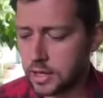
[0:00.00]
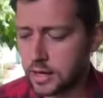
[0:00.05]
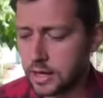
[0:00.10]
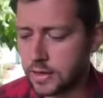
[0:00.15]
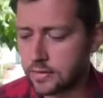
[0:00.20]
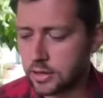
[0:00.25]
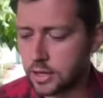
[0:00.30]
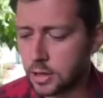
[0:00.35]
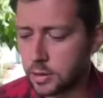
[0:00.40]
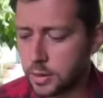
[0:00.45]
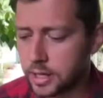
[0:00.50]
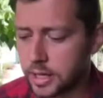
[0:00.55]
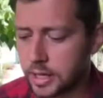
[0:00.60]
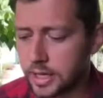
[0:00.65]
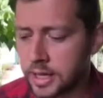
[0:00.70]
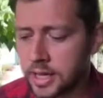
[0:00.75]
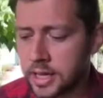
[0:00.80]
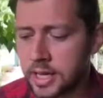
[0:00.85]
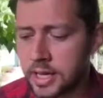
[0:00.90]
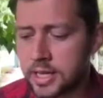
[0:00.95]
even
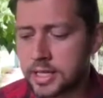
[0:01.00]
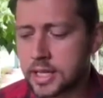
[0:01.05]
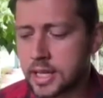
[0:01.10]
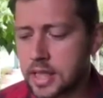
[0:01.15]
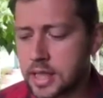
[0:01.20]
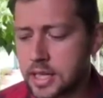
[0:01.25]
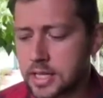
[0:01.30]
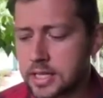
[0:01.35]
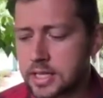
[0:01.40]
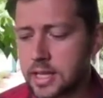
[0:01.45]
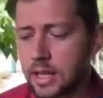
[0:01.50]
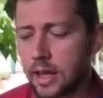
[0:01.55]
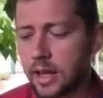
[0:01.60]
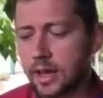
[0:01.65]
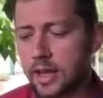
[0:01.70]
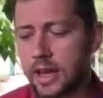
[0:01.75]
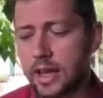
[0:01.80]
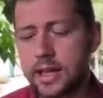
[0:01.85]
quicker. So things like